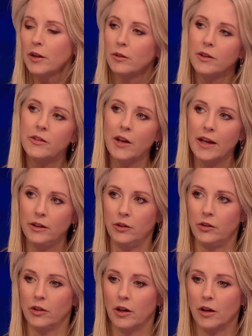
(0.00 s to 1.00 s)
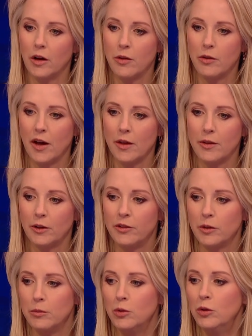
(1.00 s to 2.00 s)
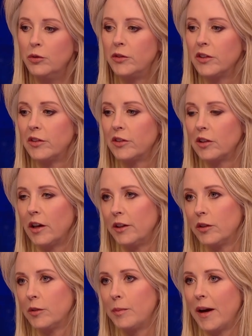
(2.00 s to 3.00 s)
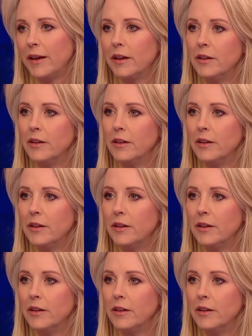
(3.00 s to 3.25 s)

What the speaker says: there a danger that there is a move to slide us back